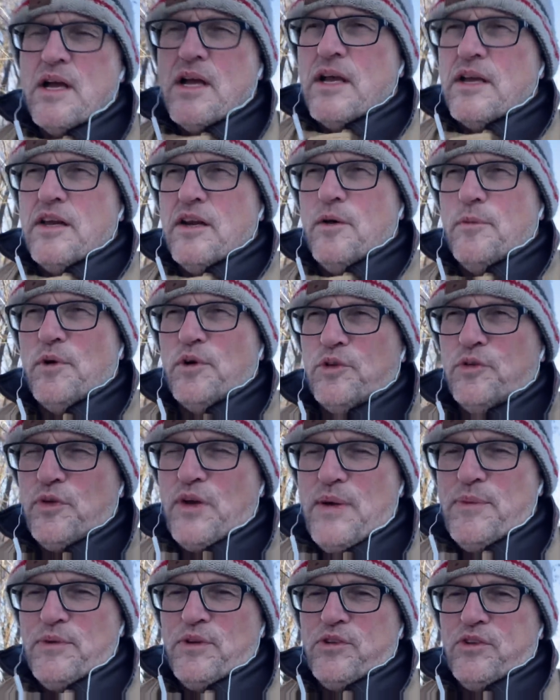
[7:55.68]
you know, most
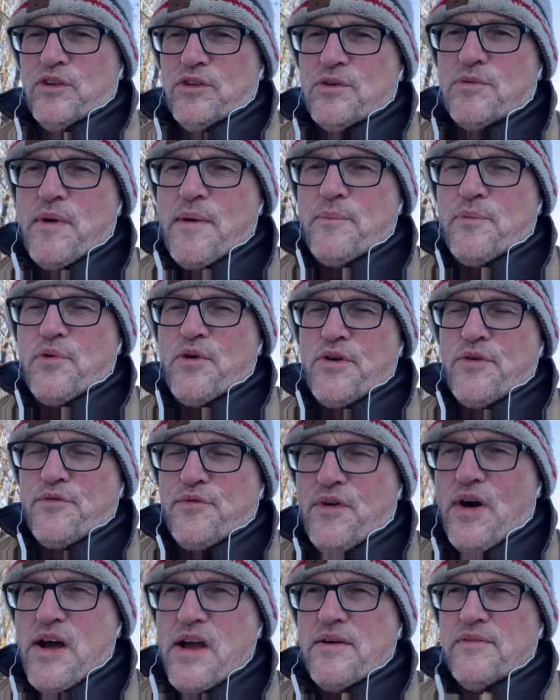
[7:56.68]
famously the
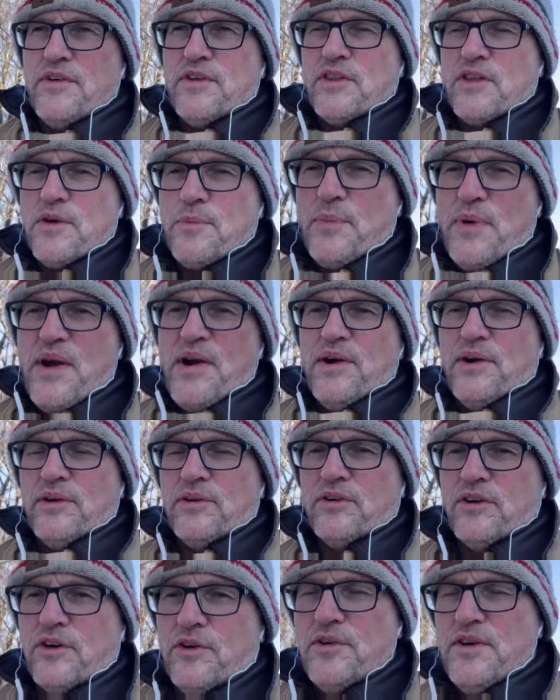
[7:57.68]
1.5 at the Paris
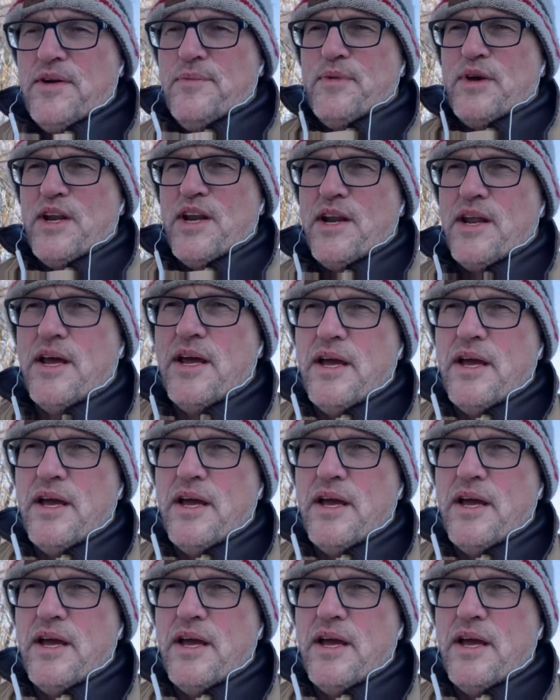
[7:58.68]
Agreement.